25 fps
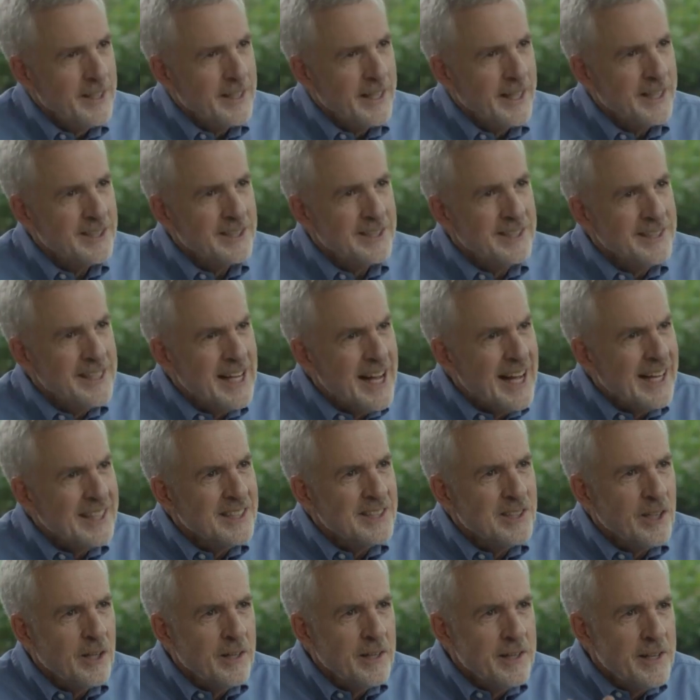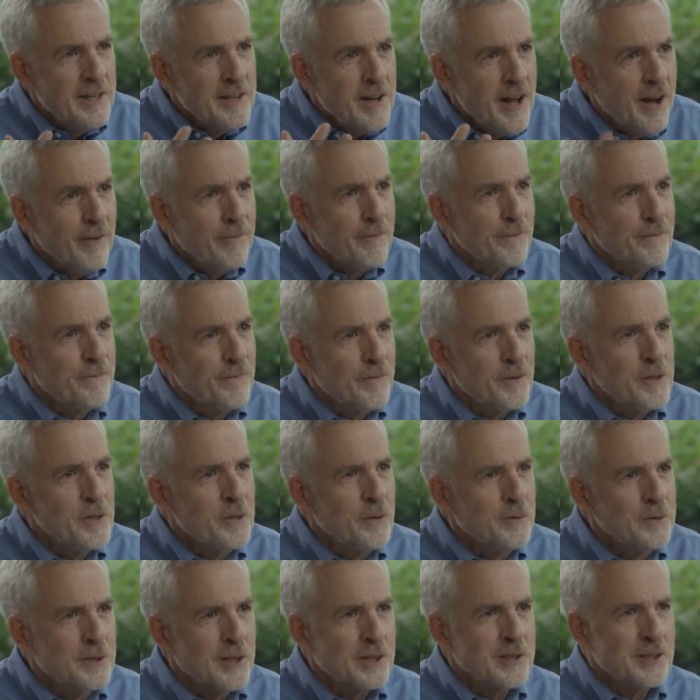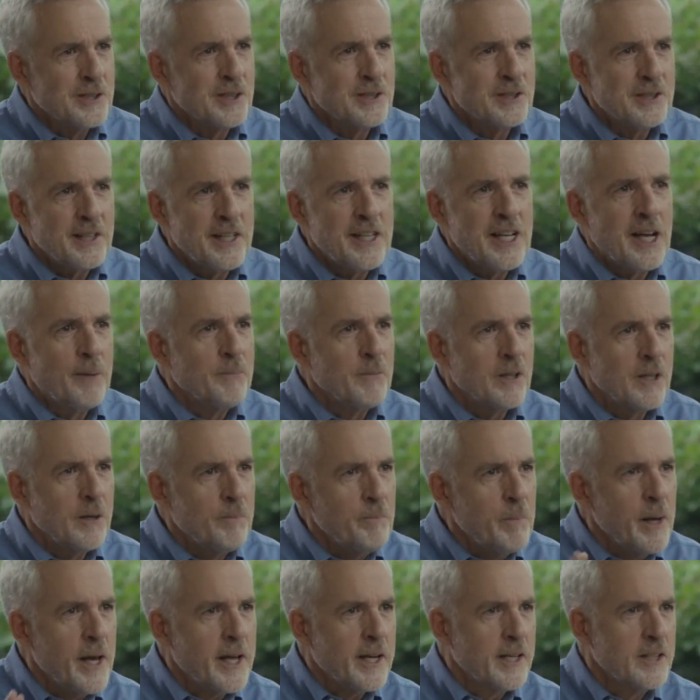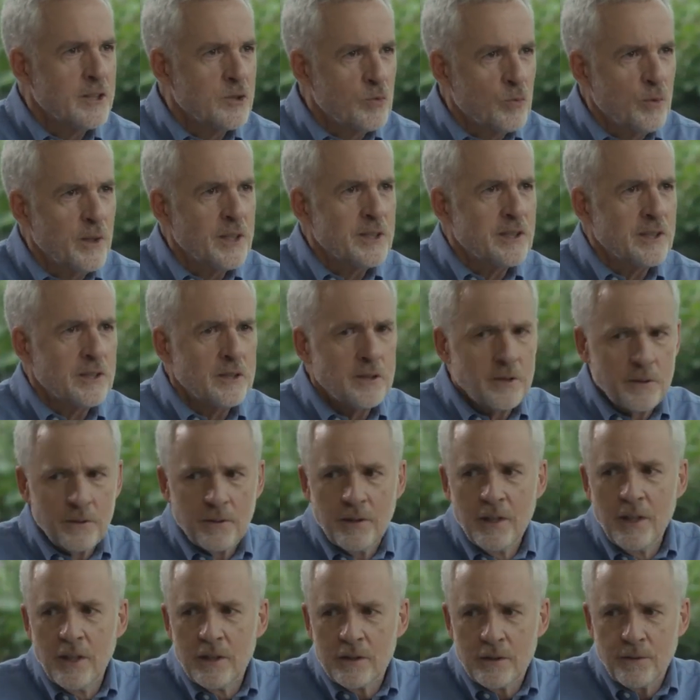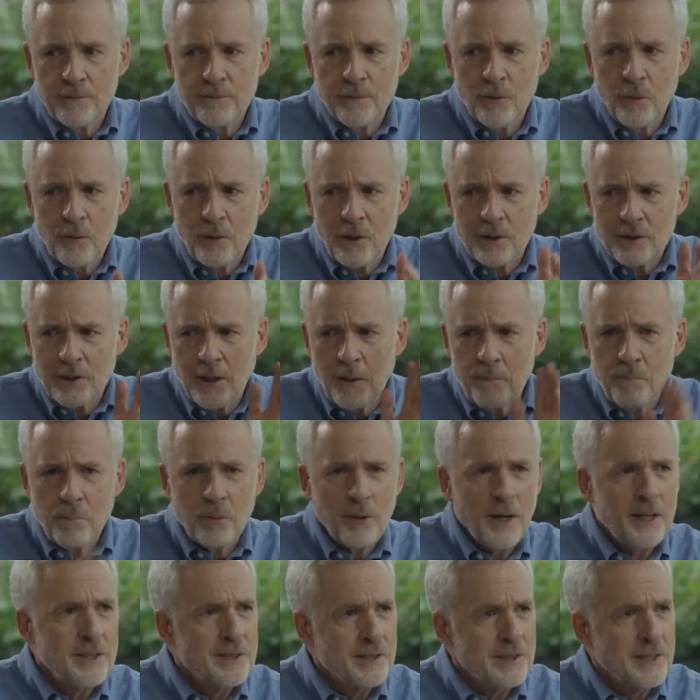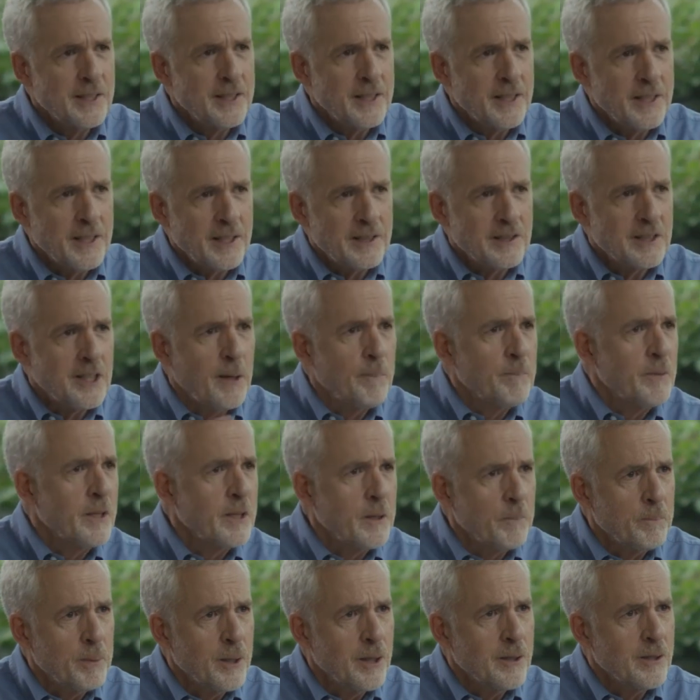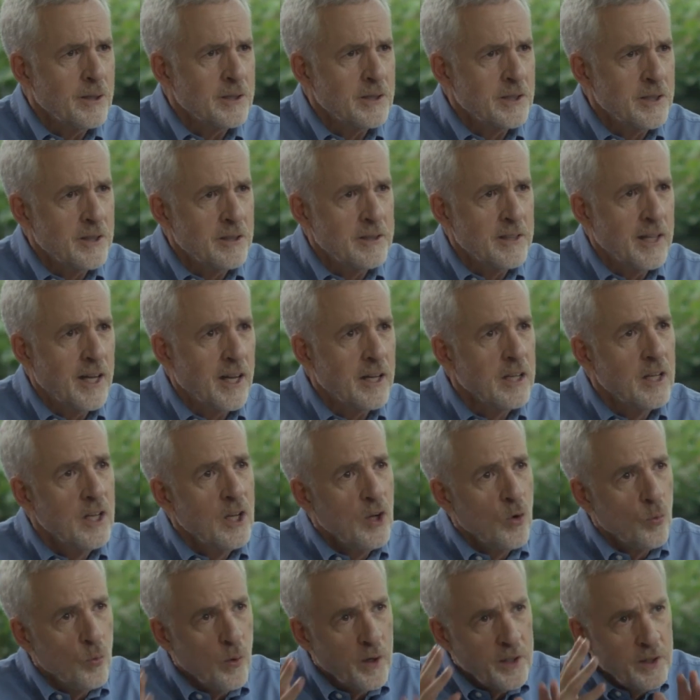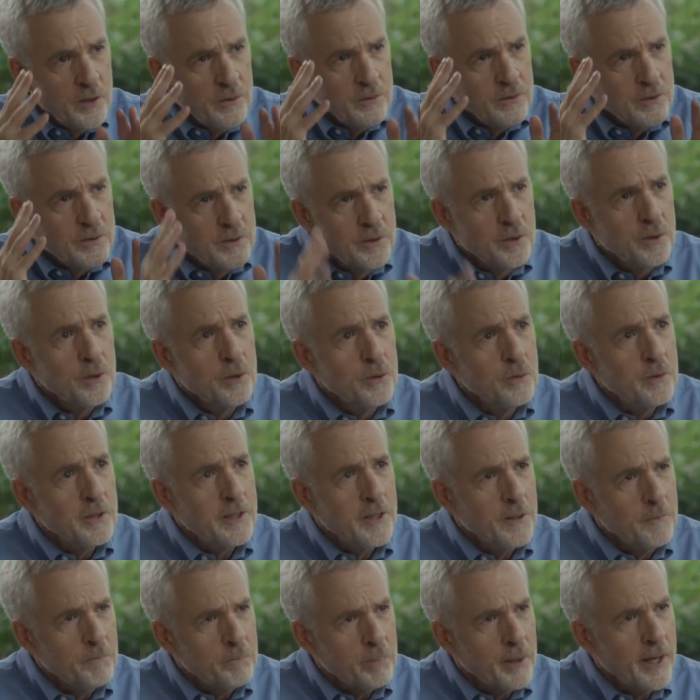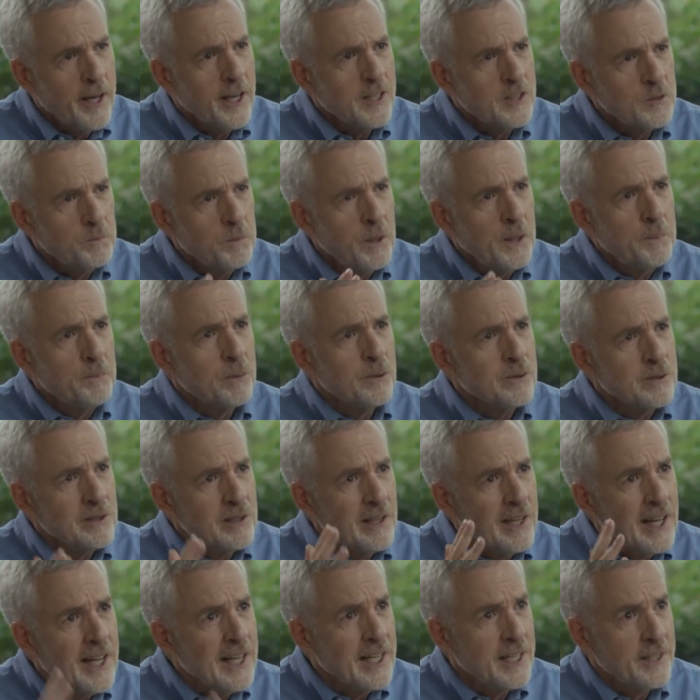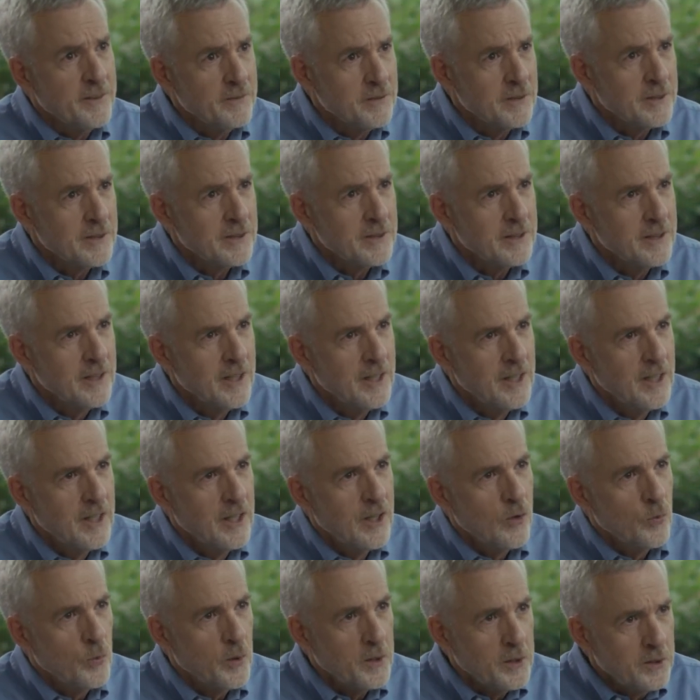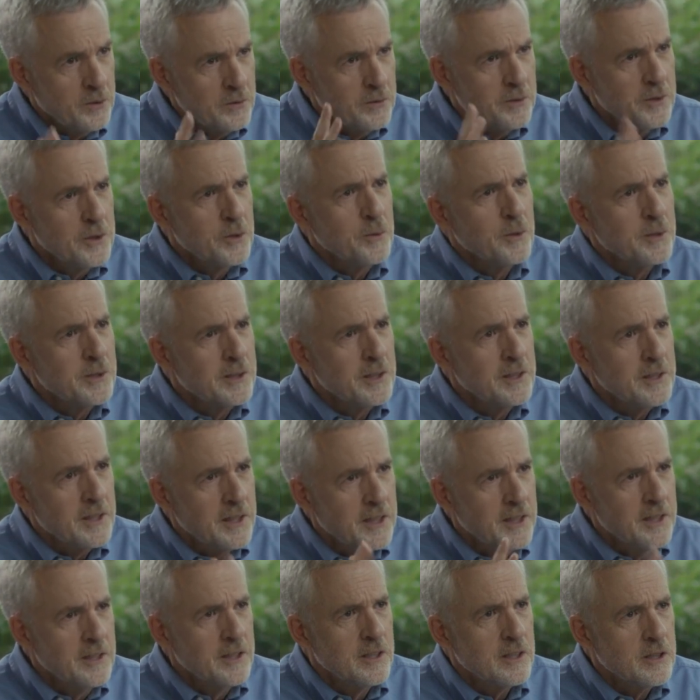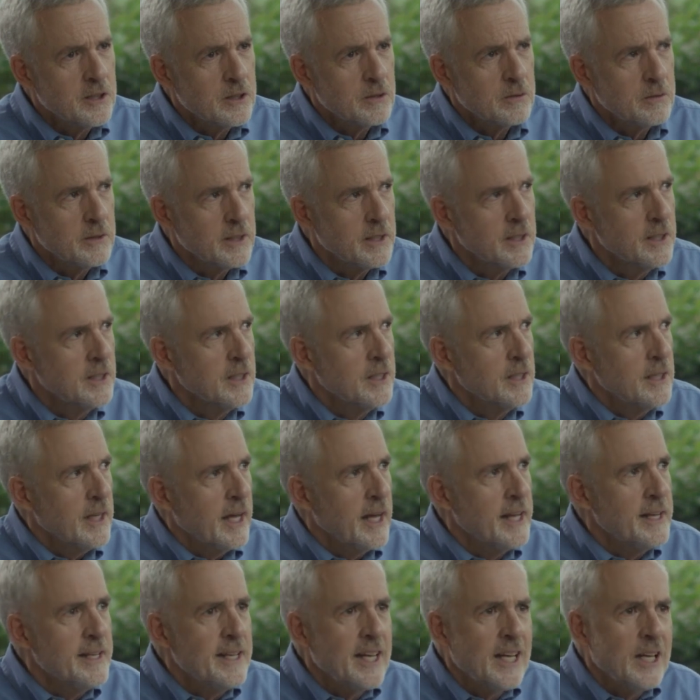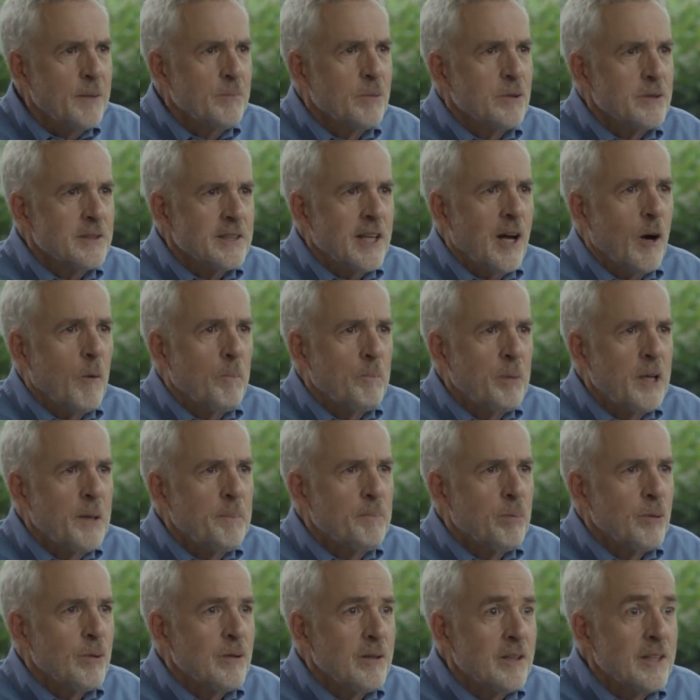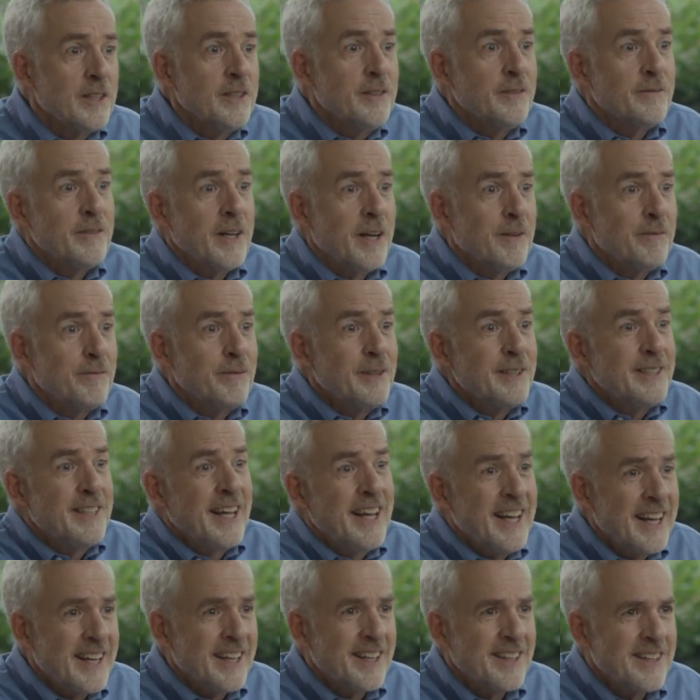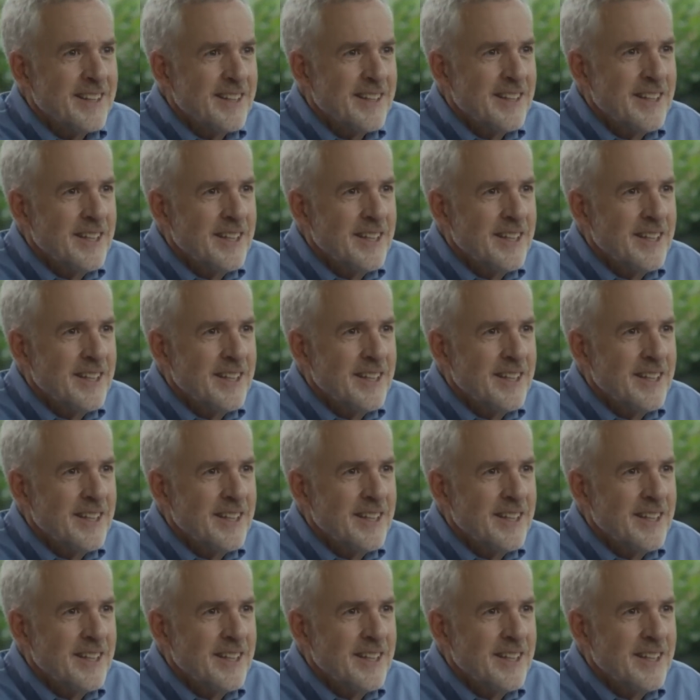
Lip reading: It's not enough for you just to say, I'm going to manage risk to focus on pricing and accepting a policy or not. What you do impacts people's lives. What you do as an industry enables how people live every day.